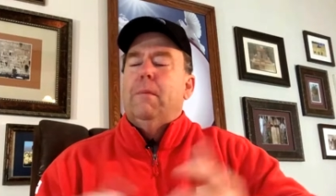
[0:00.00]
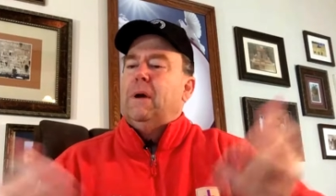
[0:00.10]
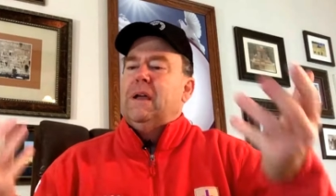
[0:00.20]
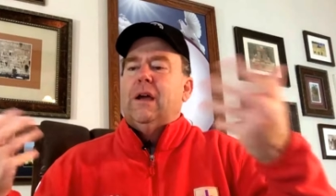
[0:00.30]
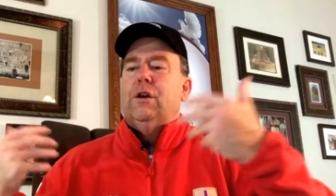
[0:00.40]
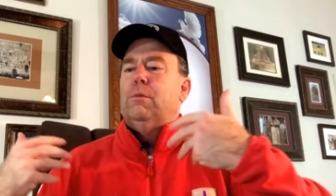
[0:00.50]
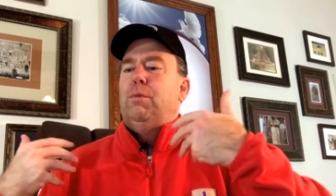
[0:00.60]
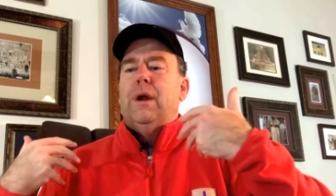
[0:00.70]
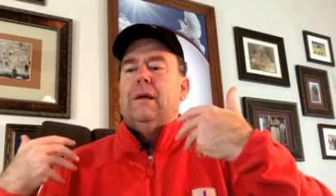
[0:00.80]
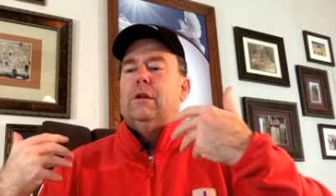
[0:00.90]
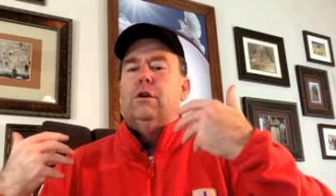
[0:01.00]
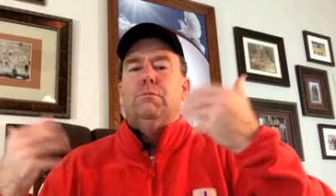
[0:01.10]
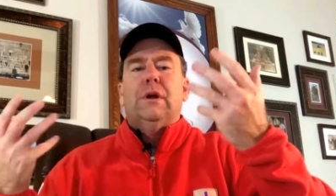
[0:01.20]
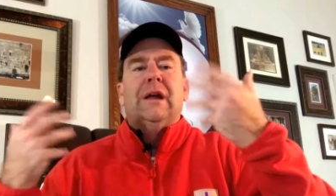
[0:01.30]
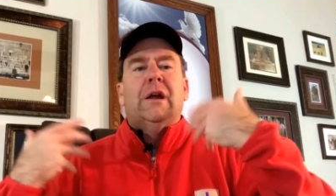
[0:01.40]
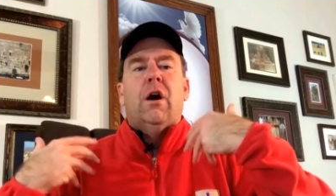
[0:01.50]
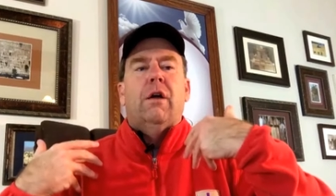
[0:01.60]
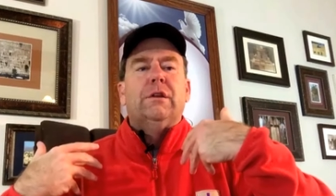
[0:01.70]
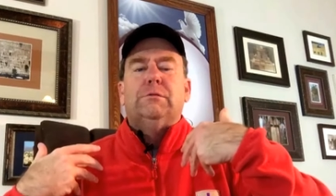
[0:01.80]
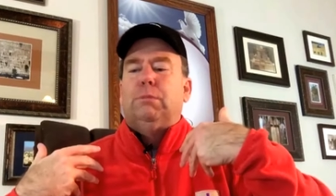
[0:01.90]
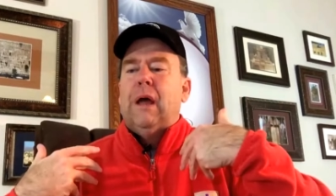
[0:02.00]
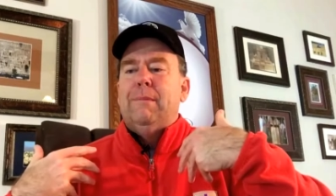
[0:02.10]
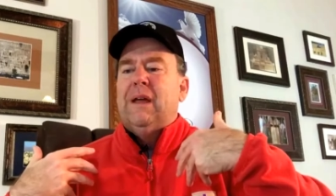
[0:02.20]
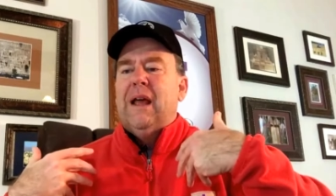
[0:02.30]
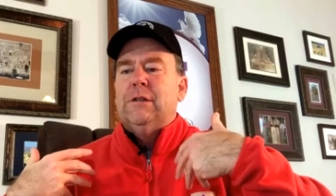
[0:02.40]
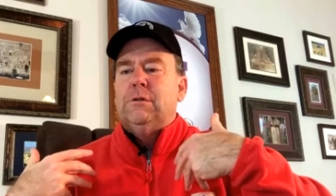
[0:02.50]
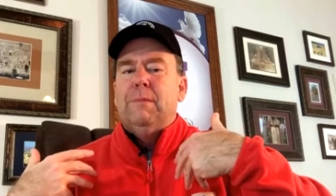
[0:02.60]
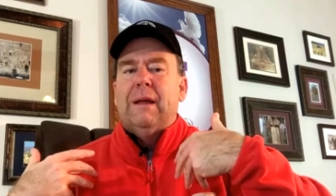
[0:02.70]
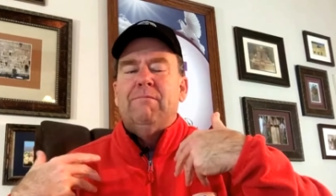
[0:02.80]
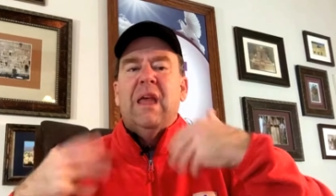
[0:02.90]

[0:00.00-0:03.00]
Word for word: But yet you're, bring, you're bringing all this blame against me.